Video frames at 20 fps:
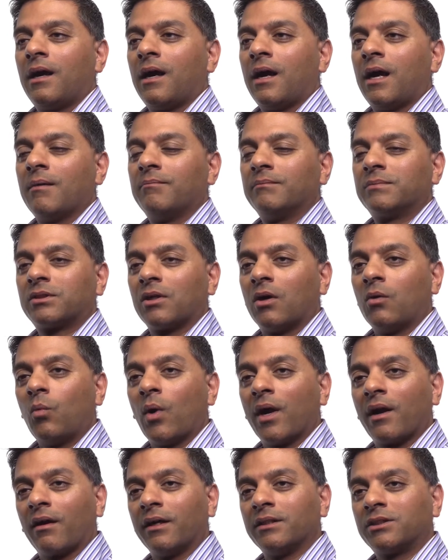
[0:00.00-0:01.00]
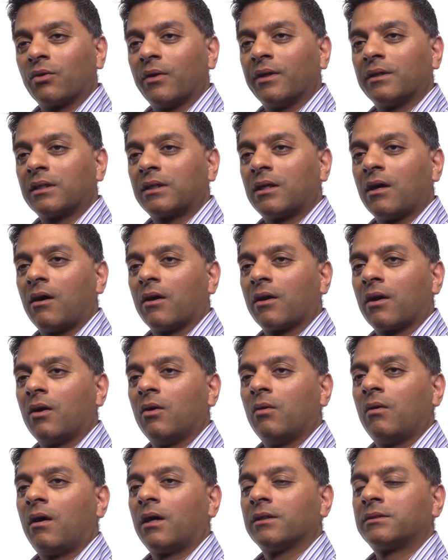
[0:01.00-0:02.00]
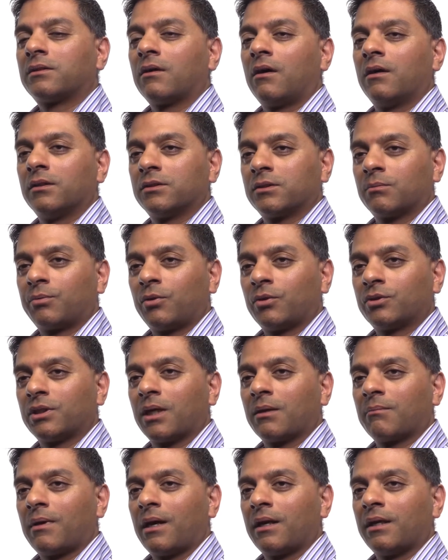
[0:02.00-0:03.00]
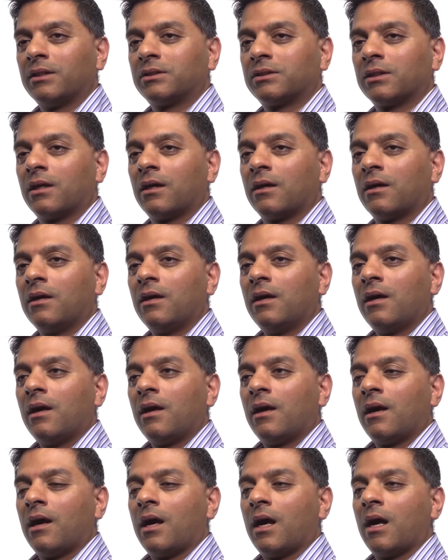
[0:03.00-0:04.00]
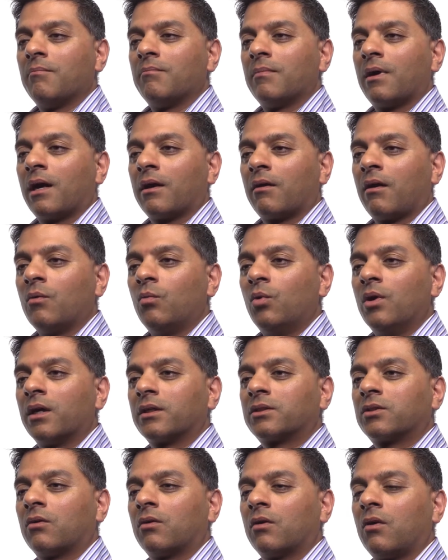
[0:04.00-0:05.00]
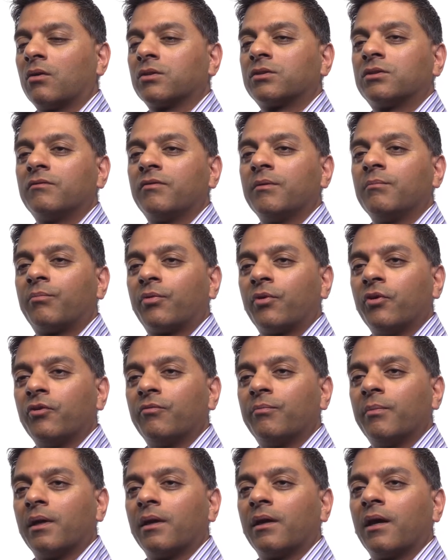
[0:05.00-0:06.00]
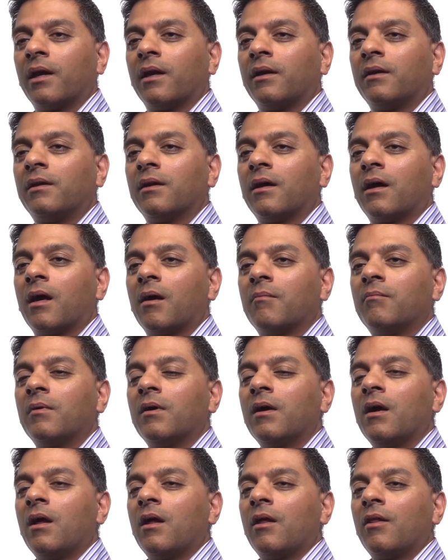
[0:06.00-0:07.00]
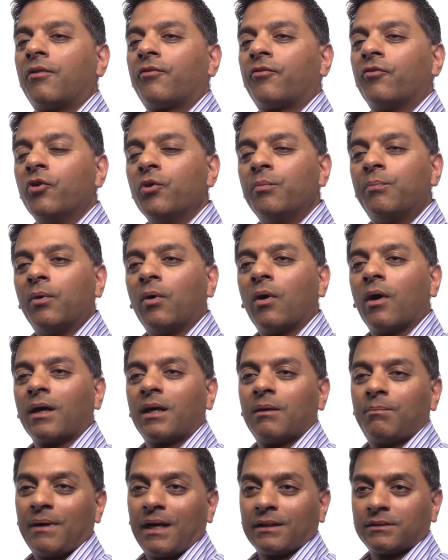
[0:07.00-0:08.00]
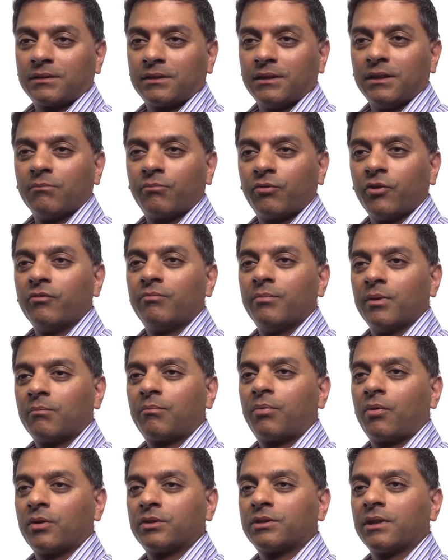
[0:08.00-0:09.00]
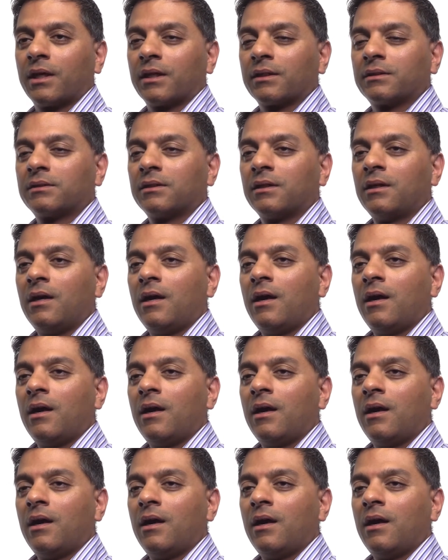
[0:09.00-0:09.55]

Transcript: Um, so when I joined Ocado, I started as a project manager um, and I worked on lots of improvement and um, throughput and capacity improvement projects.